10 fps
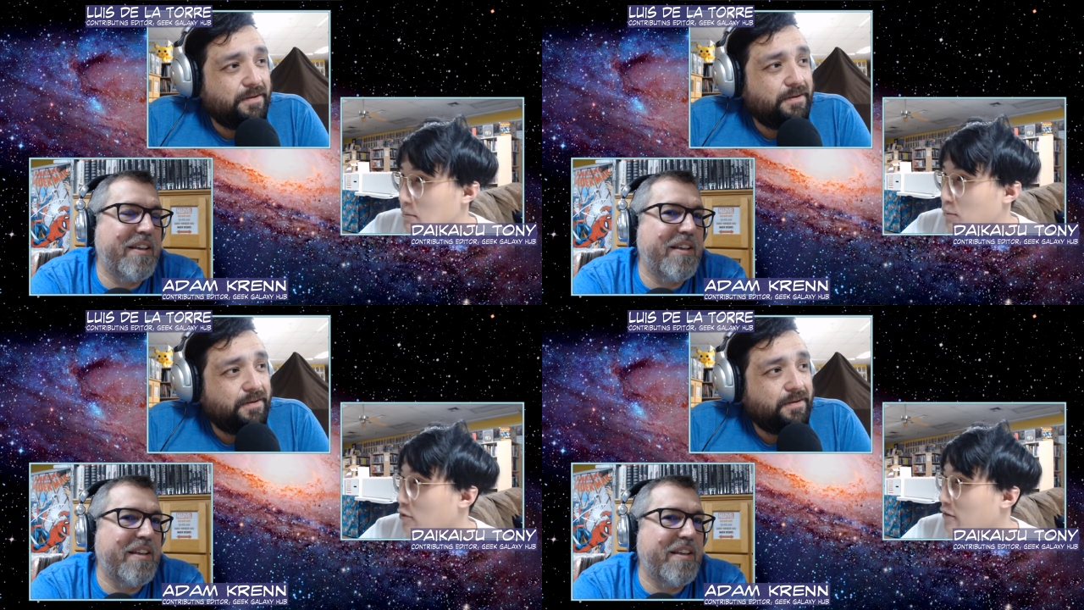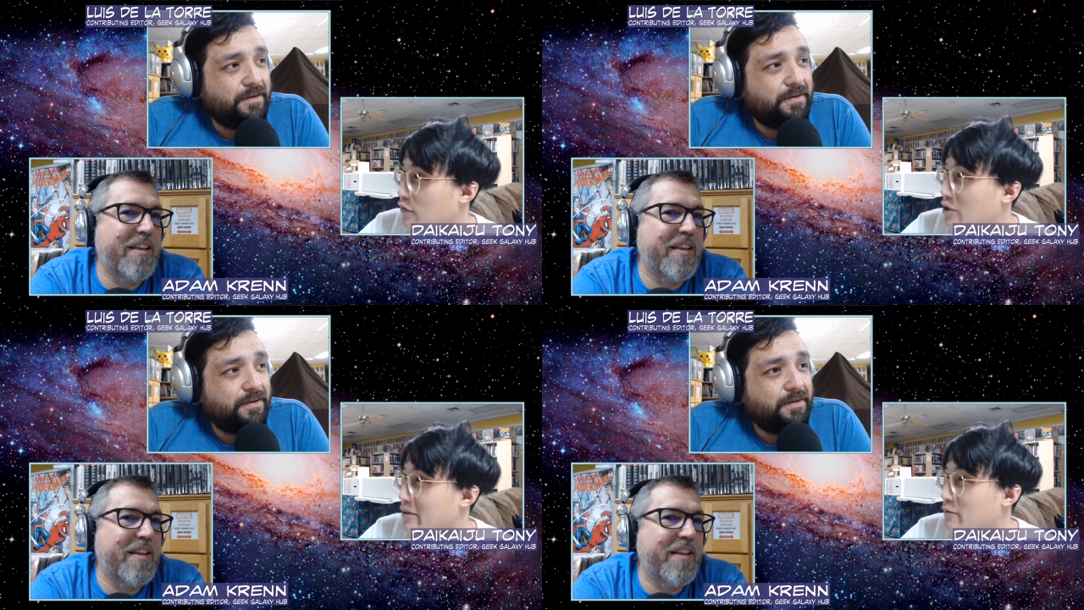Speaker 1: more of
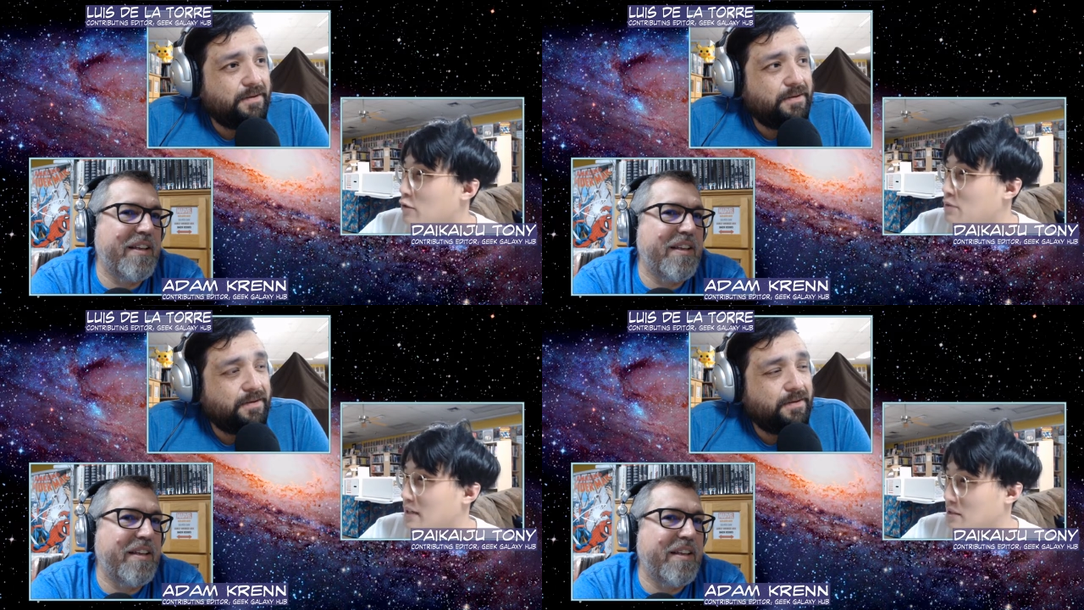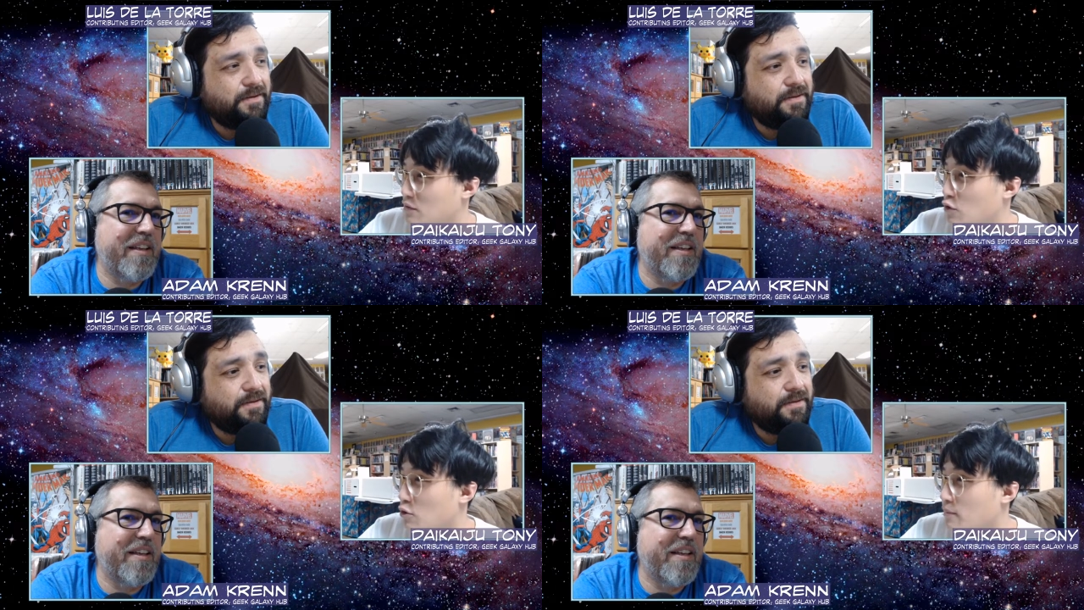a
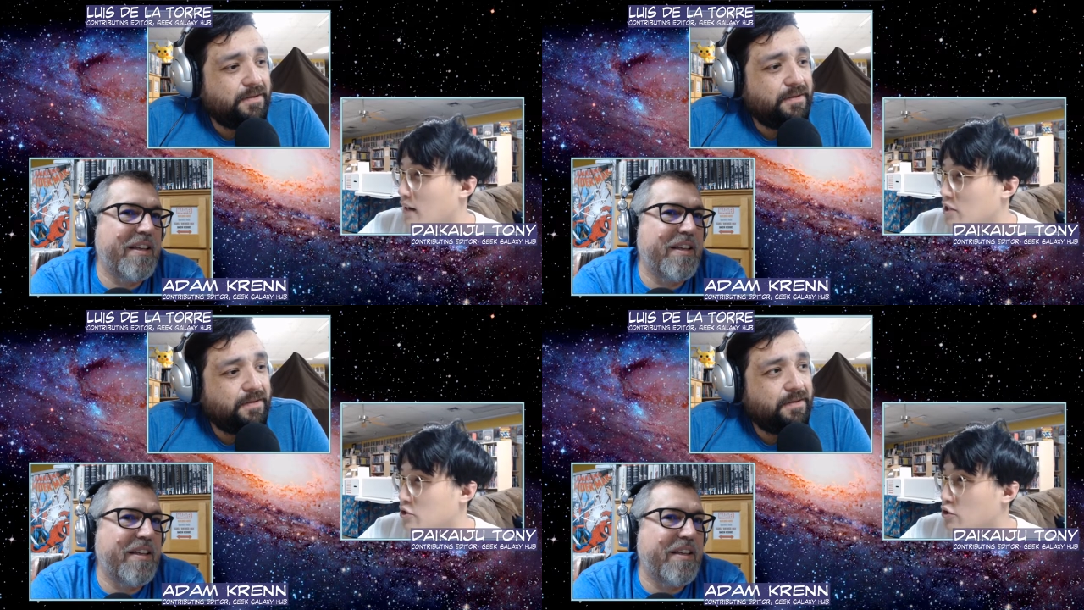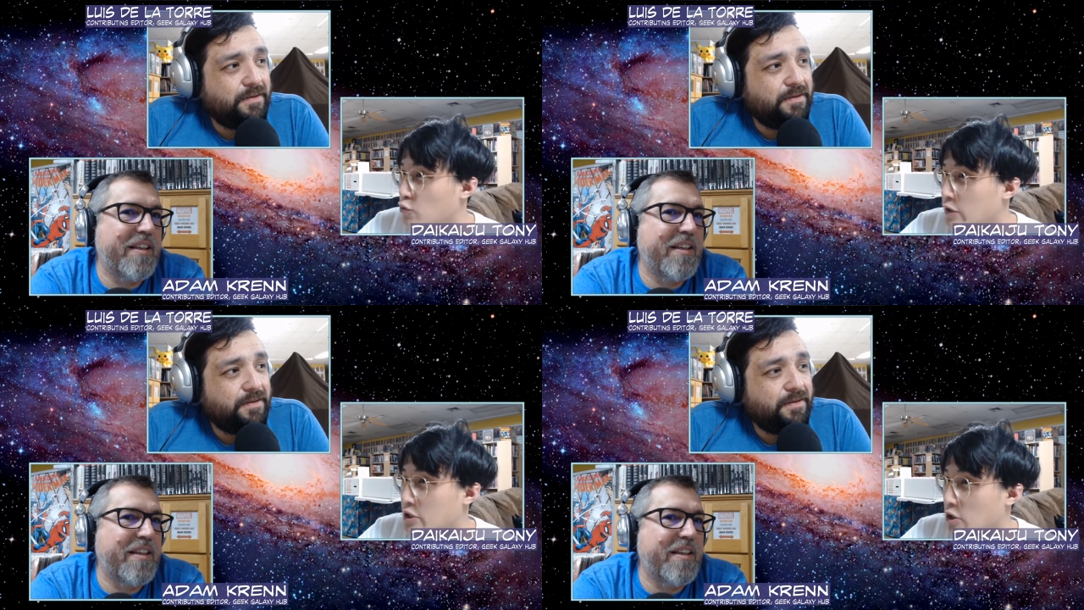respectful homage to the
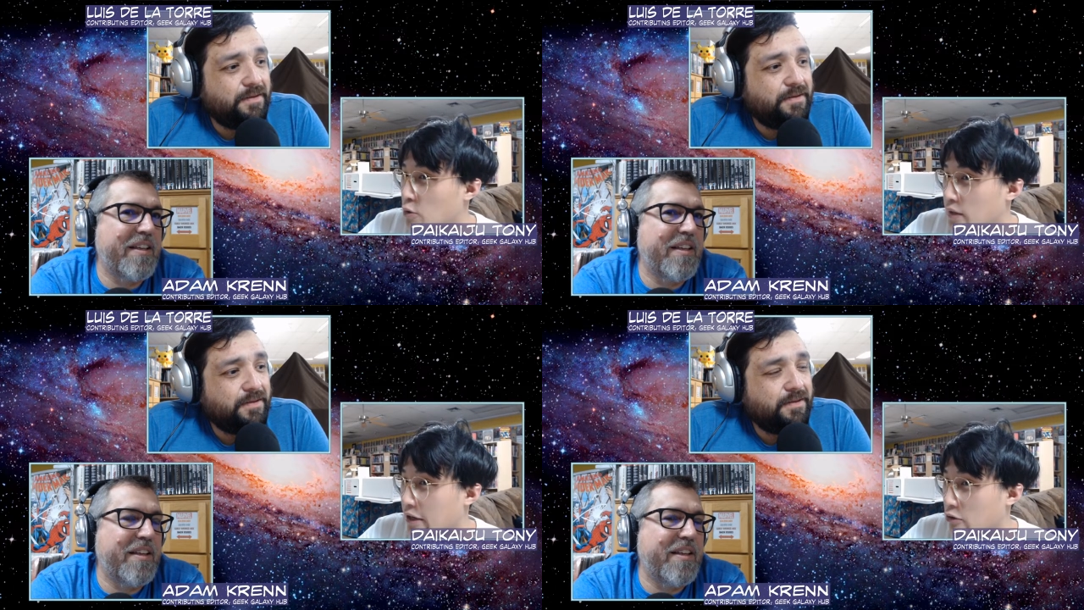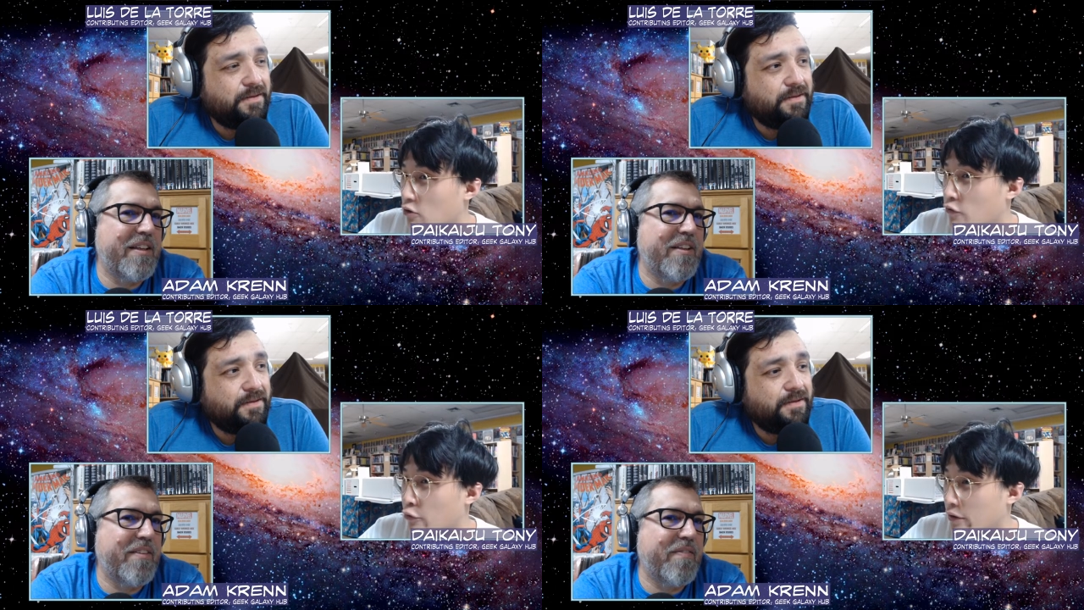original without
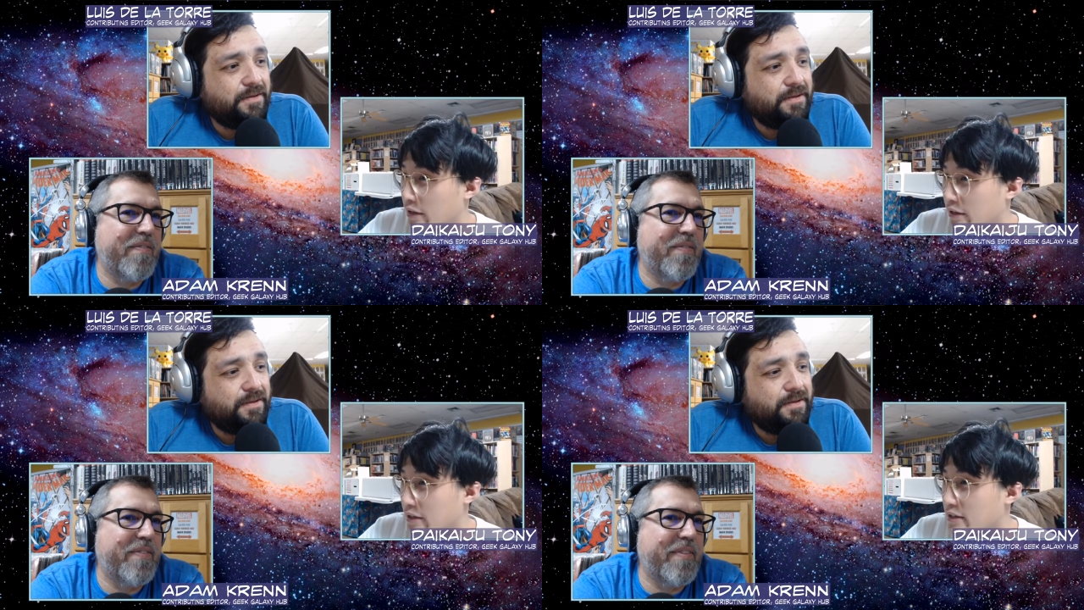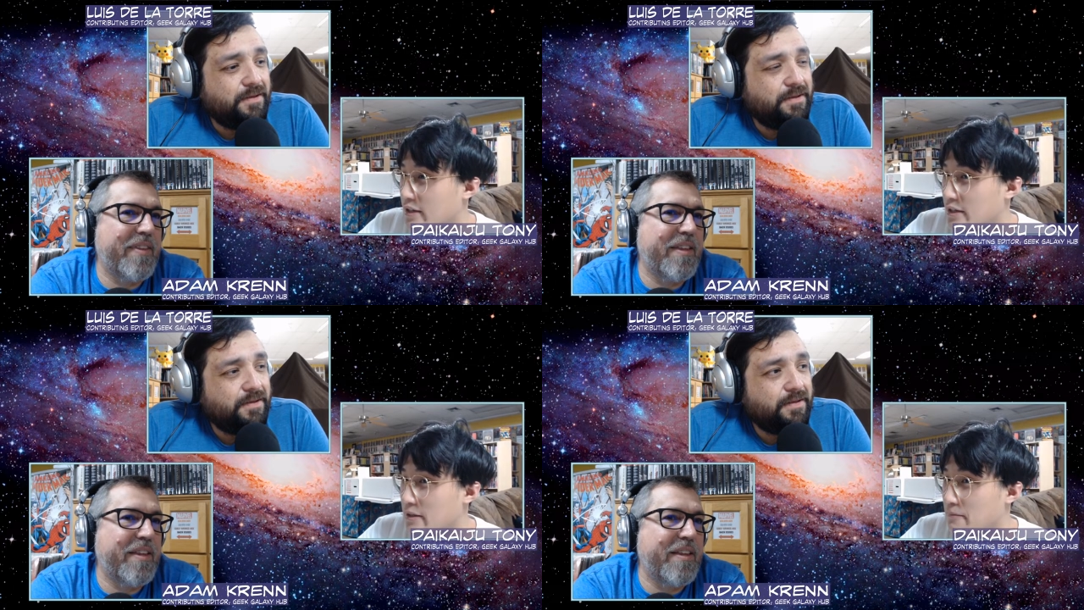overly
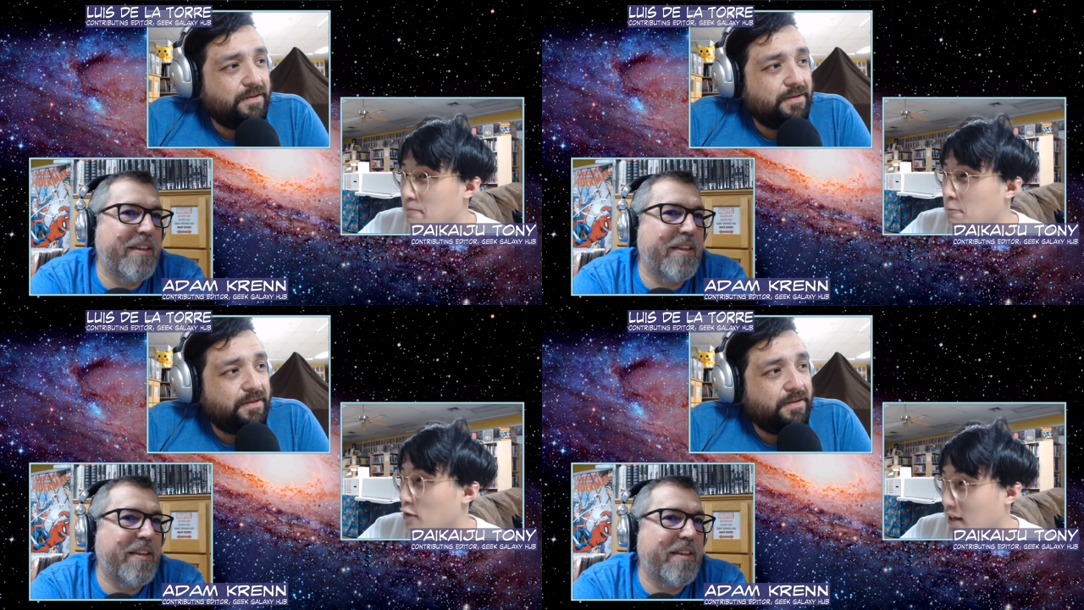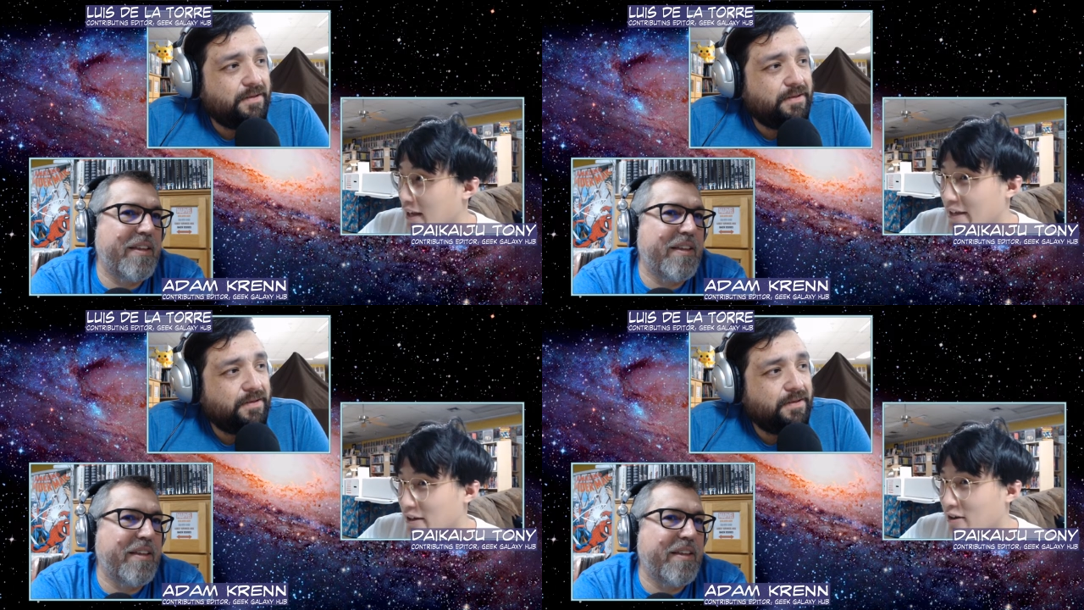
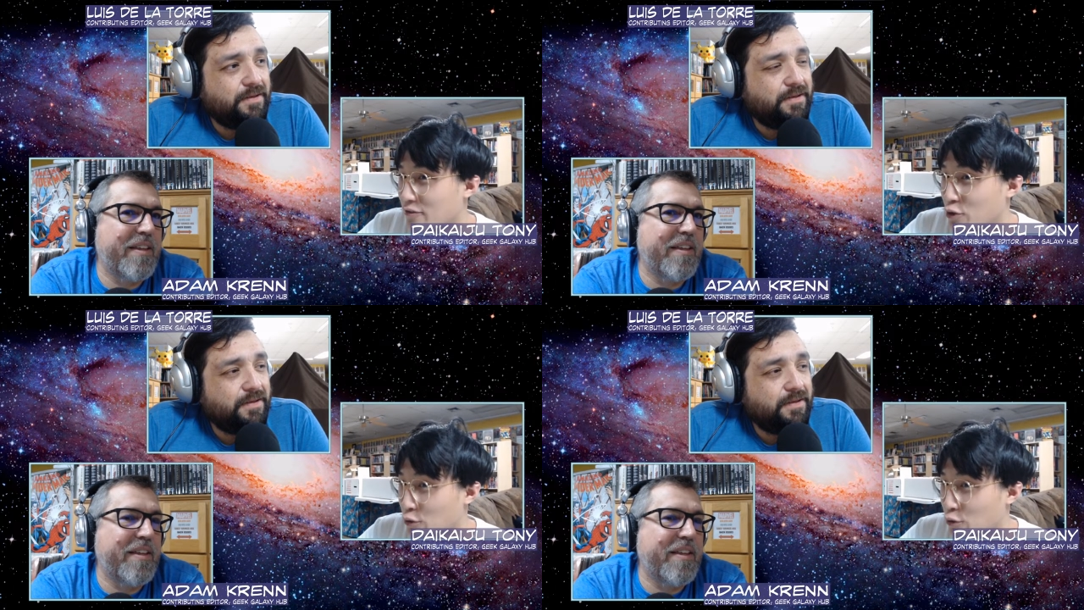relying on the